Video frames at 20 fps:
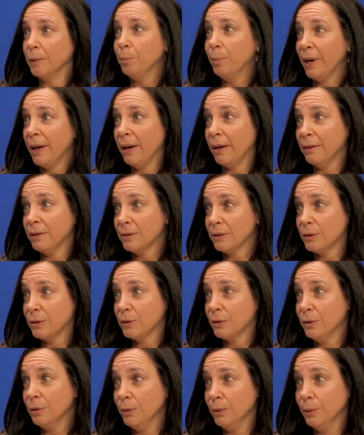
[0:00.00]
based
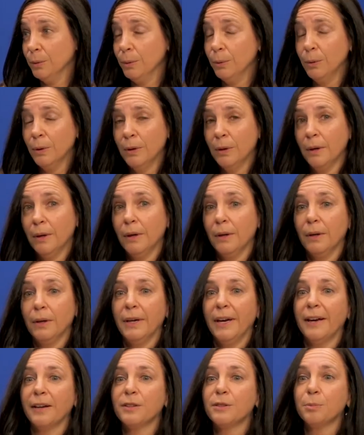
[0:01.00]
to
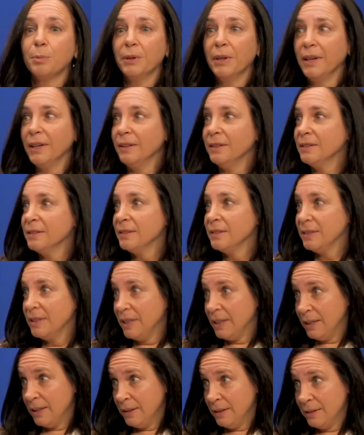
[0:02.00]
explain
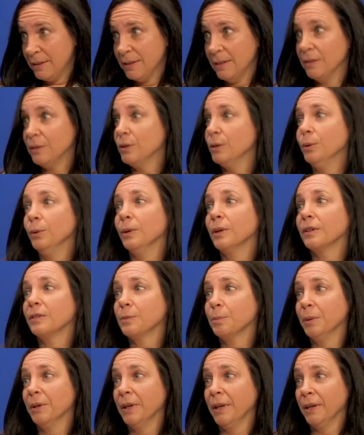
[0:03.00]
disease and to
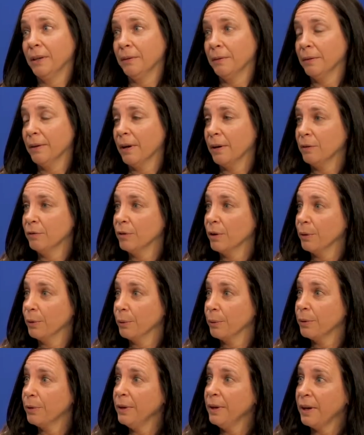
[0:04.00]
explain a lot of other
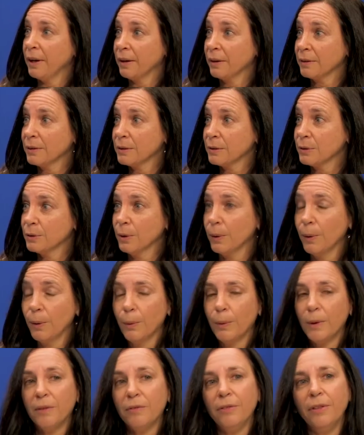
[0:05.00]
things. Mm.
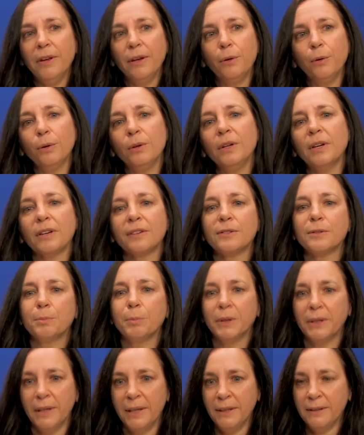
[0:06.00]
So if they couldn't
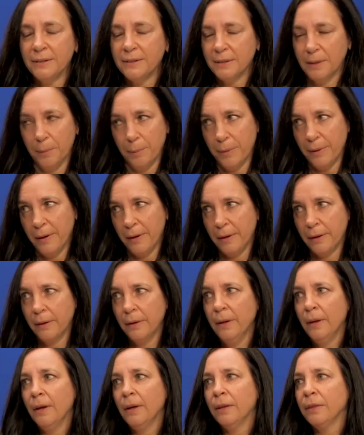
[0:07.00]
explain something,
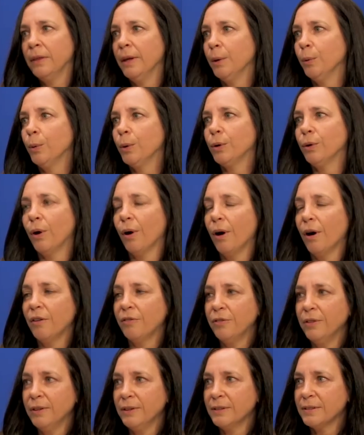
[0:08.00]
they would
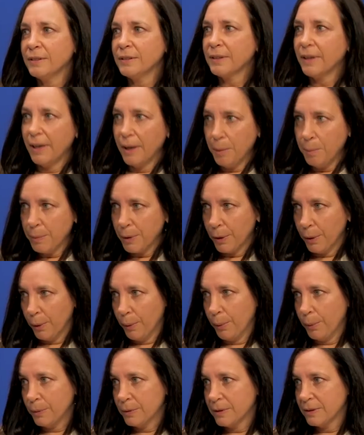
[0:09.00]
often
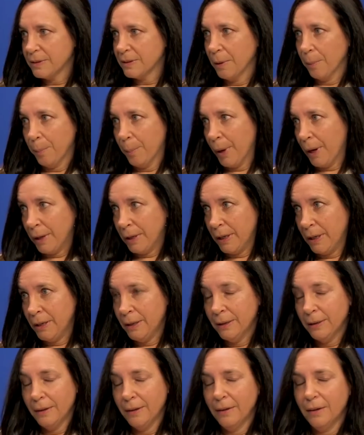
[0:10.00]
scapegoat somebody.
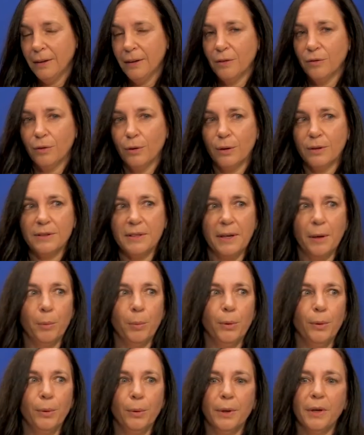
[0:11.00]
For
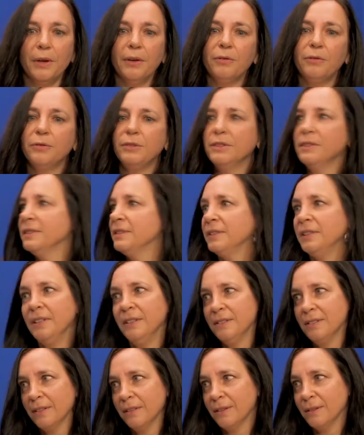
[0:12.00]
example, if
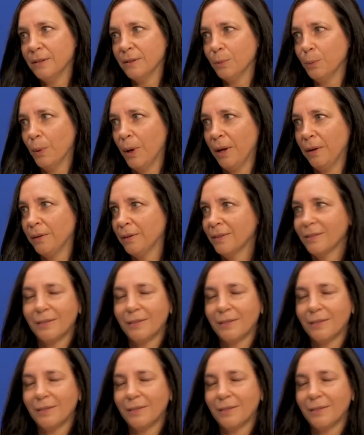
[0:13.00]
diseases went